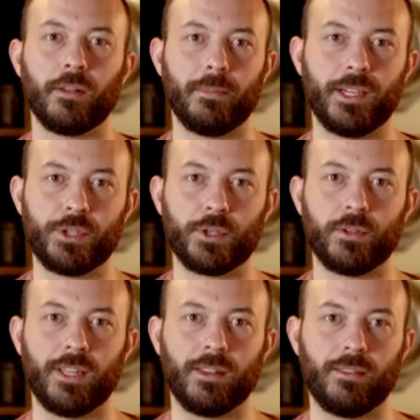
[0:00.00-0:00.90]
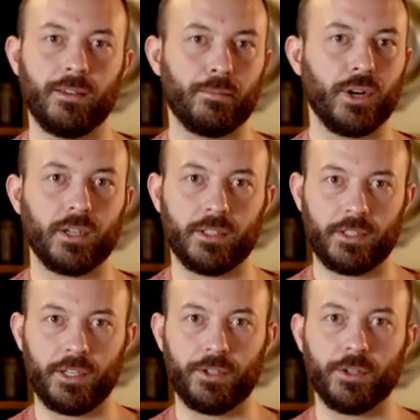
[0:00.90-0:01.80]
to make sure that the broccoli is
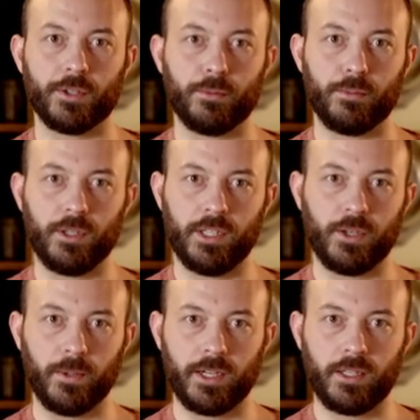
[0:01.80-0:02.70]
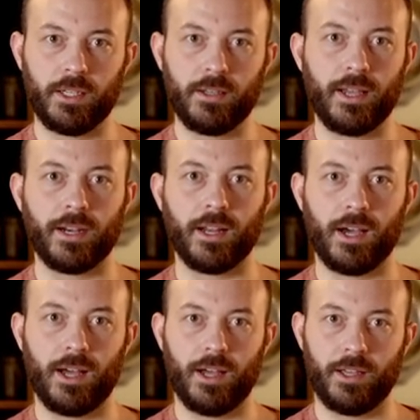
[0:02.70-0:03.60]
getting cooked really quickly and at a
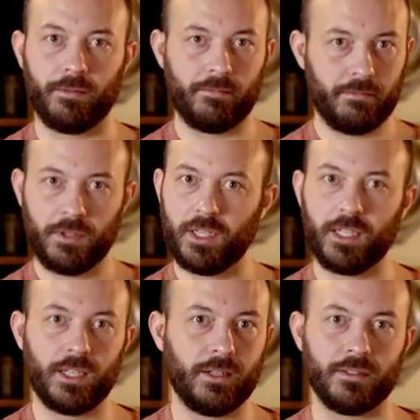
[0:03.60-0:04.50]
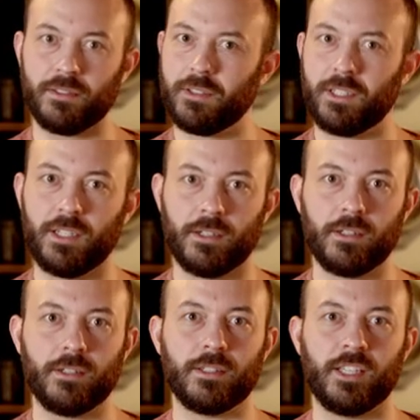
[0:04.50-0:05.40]
high heat and
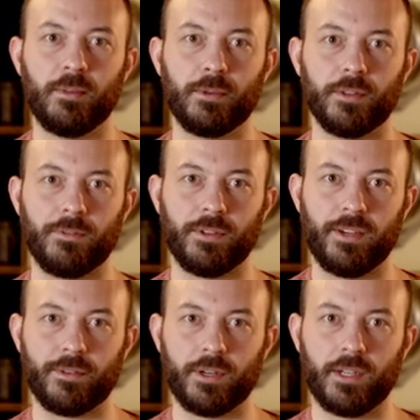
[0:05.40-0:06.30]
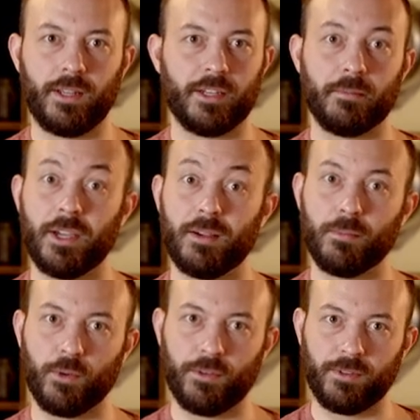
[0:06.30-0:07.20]
sear to keep all the flavor in and to make more